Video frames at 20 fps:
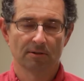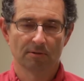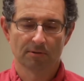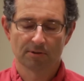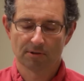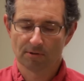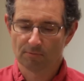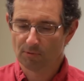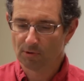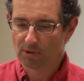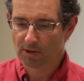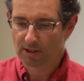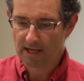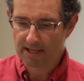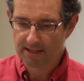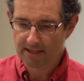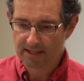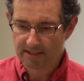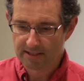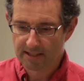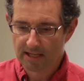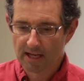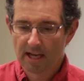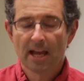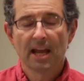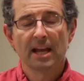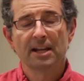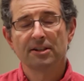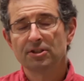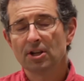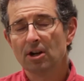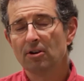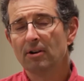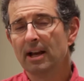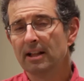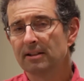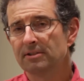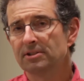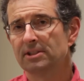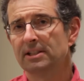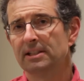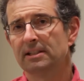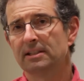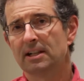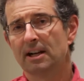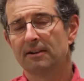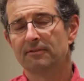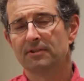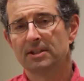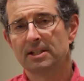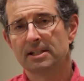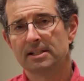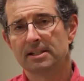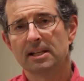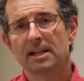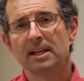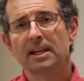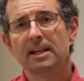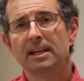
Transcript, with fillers: to, to work on this. And Joe Hellerstein covered this